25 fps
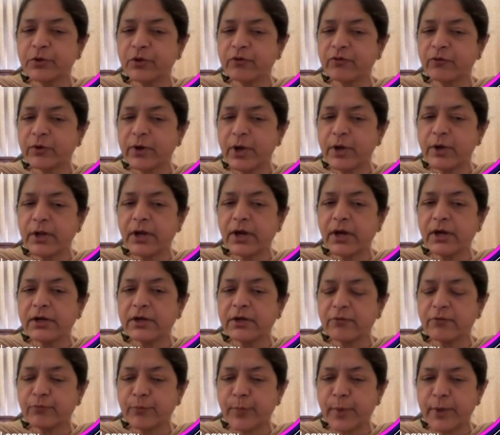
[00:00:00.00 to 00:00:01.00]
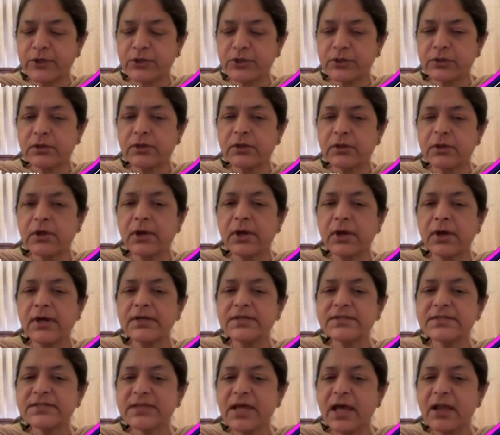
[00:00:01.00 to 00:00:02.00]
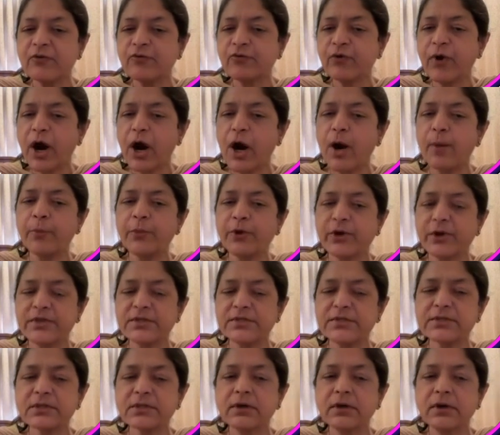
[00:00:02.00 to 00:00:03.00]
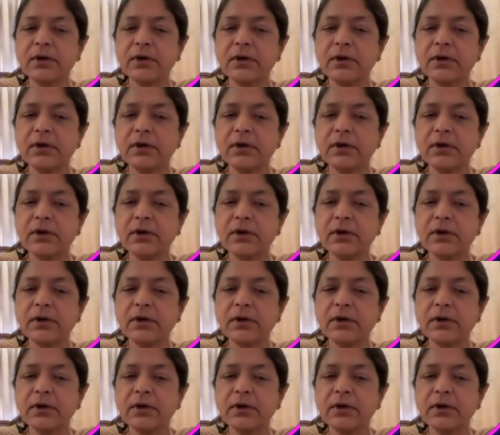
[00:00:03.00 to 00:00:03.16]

of clinical depression, self-harm risk,